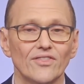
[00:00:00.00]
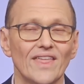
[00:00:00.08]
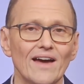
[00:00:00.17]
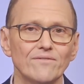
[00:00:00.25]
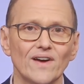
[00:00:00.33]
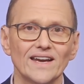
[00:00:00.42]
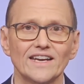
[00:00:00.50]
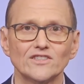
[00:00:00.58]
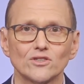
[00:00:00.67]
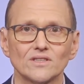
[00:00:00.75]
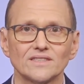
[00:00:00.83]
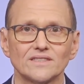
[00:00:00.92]
That
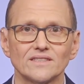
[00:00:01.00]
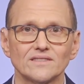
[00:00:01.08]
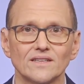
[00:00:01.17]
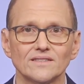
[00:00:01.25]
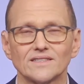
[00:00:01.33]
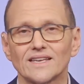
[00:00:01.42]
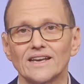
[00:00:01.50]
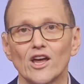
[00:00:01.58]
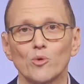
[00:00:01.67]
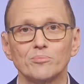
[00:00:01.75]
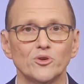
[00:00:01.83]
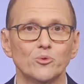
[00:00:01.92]
financial assistance can
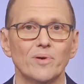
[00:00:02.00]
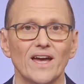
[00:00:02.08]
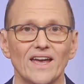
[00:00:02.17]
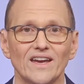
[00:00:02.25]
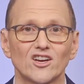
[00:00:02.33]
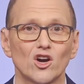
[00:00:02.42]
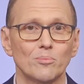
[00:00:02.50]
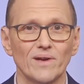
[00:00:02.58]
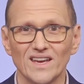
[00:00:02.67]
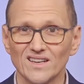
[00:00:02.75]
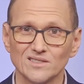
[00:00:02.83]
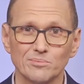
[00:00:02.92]
help you pay
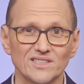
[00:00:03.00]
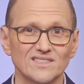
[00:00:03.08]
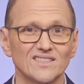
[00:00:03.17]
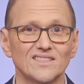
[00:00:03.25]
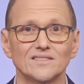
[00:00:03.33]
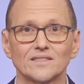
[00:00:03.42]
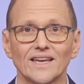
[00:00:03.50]
copay expenses,